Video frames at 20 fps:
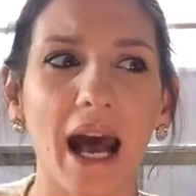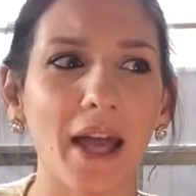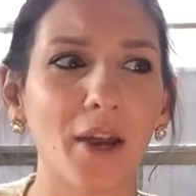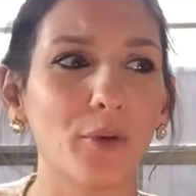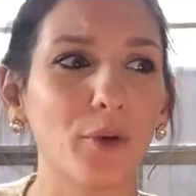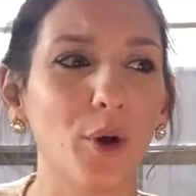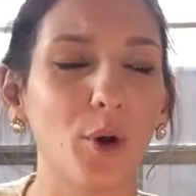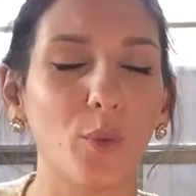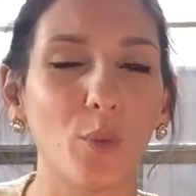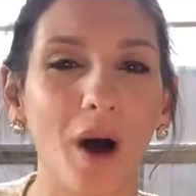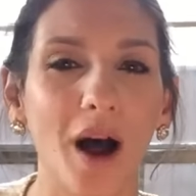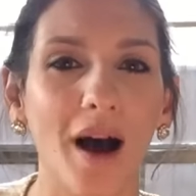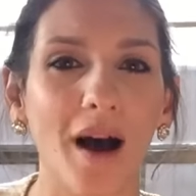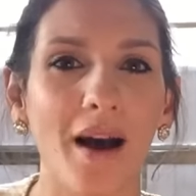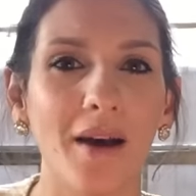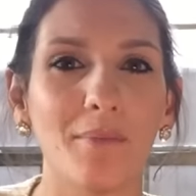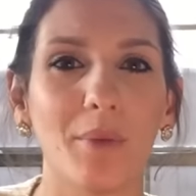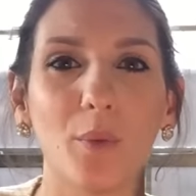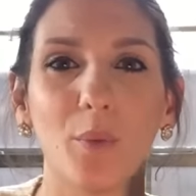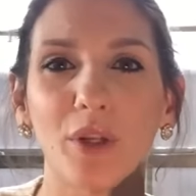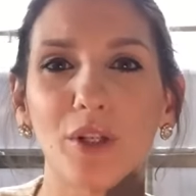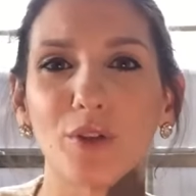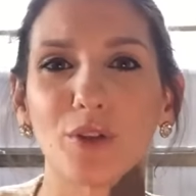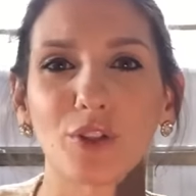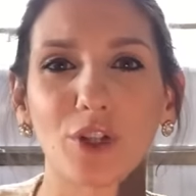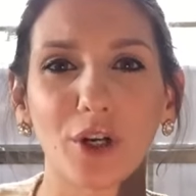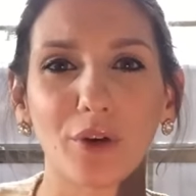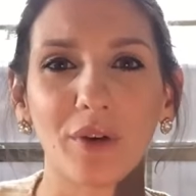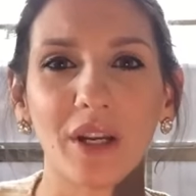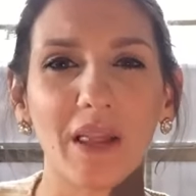I don't know why, but when you
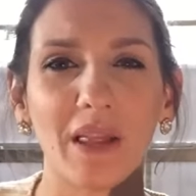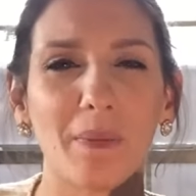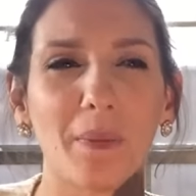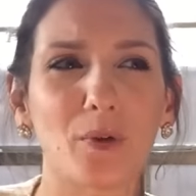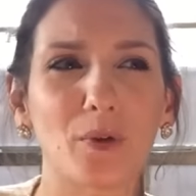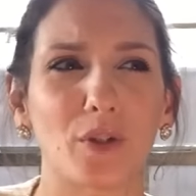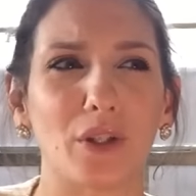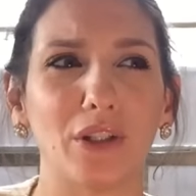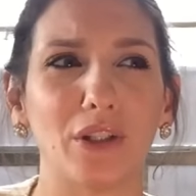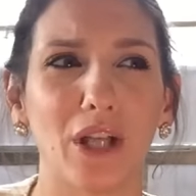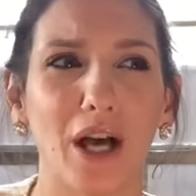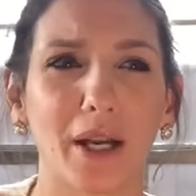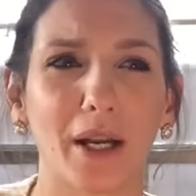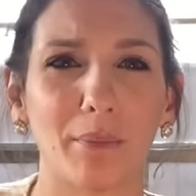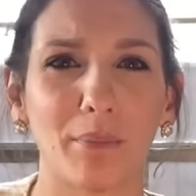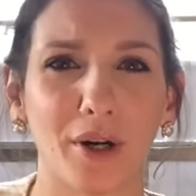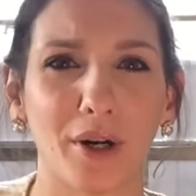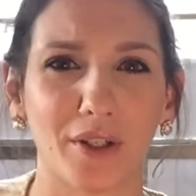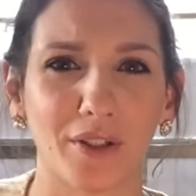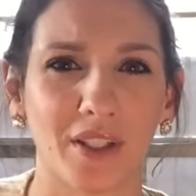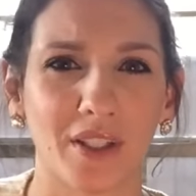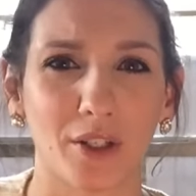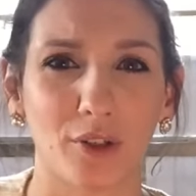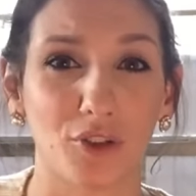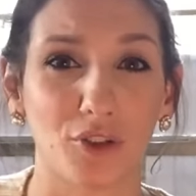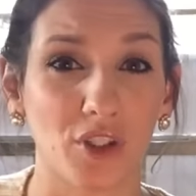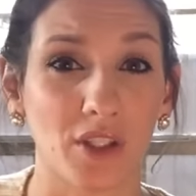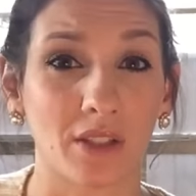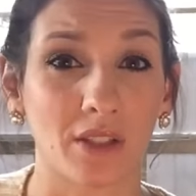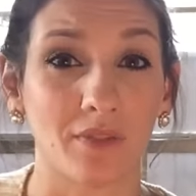start reading, there's a lot of parts that
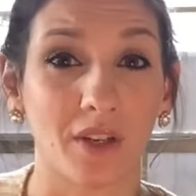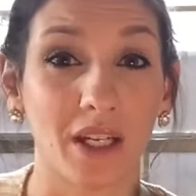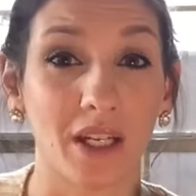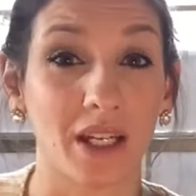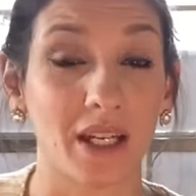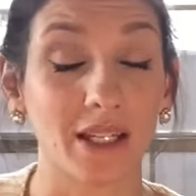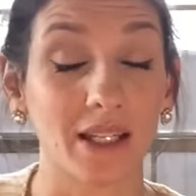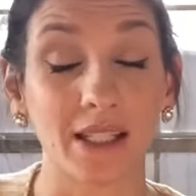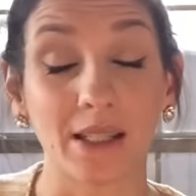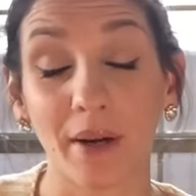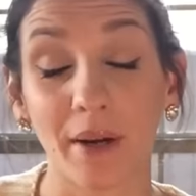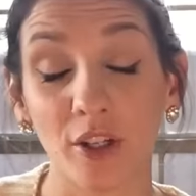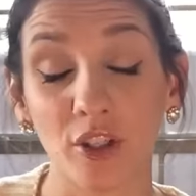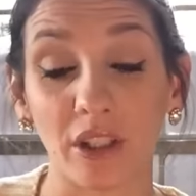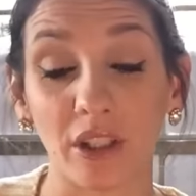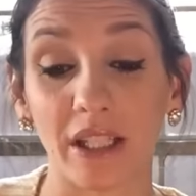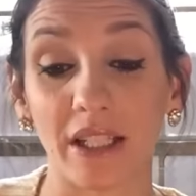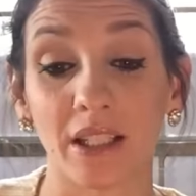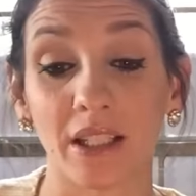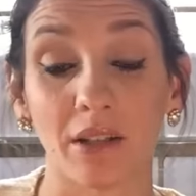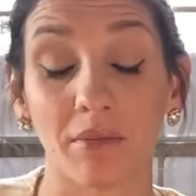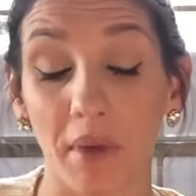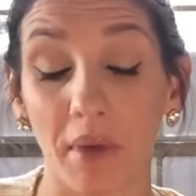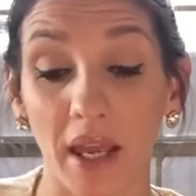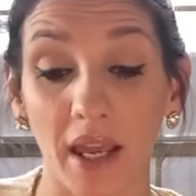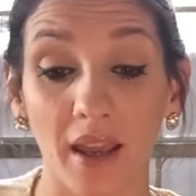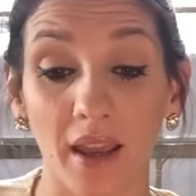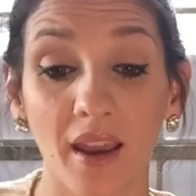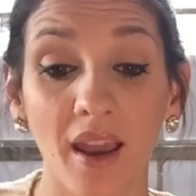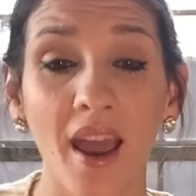are just funny, especially to
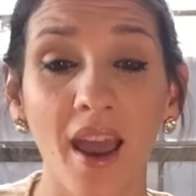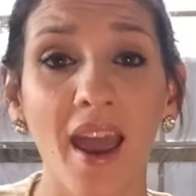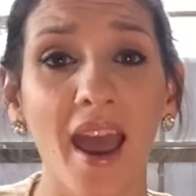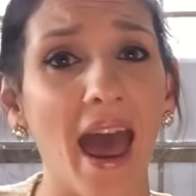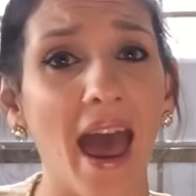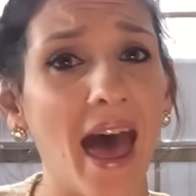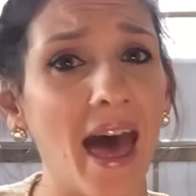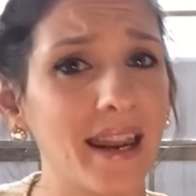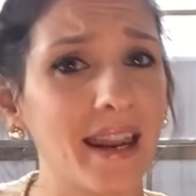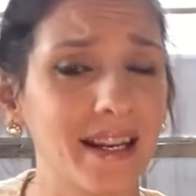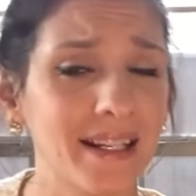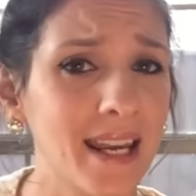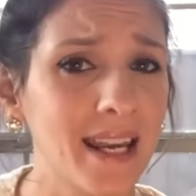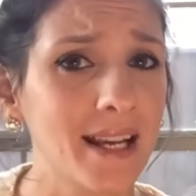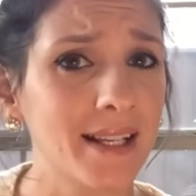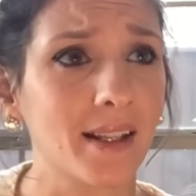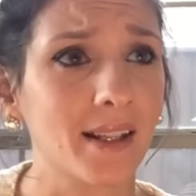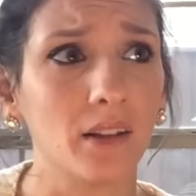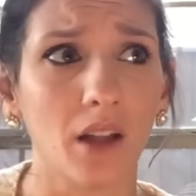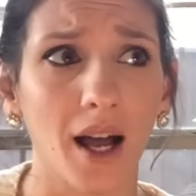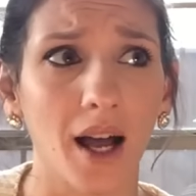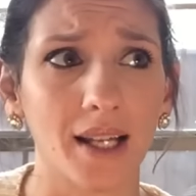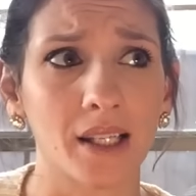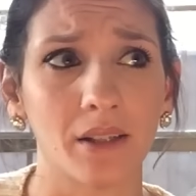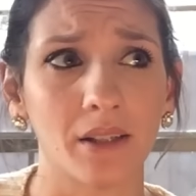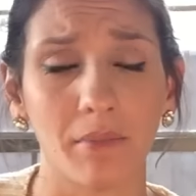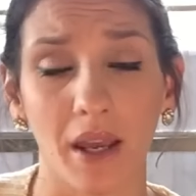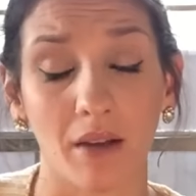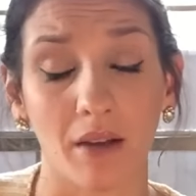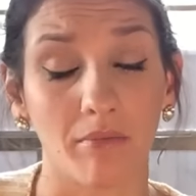me, and it takes a lot
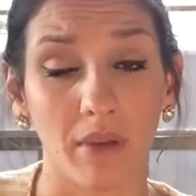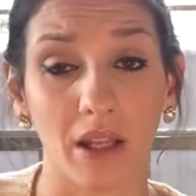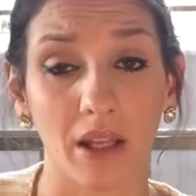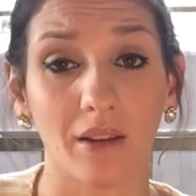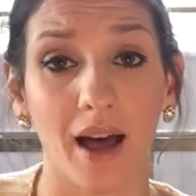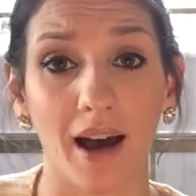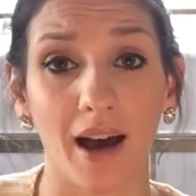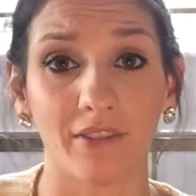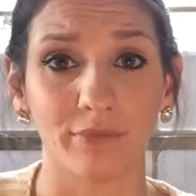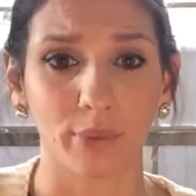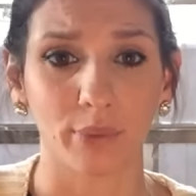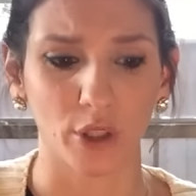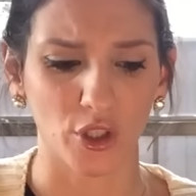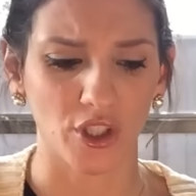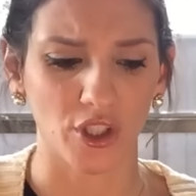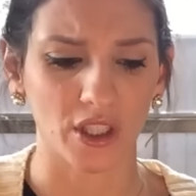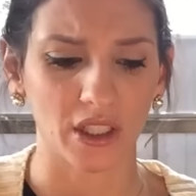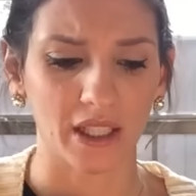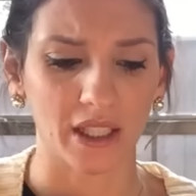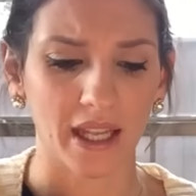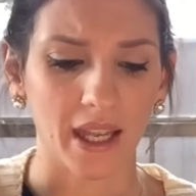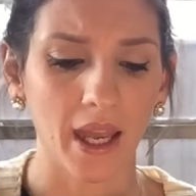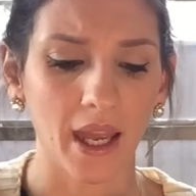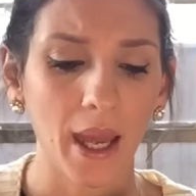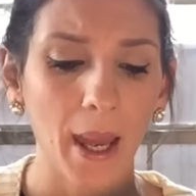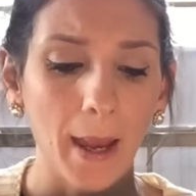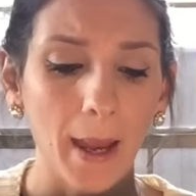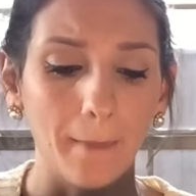to make me laugh personally.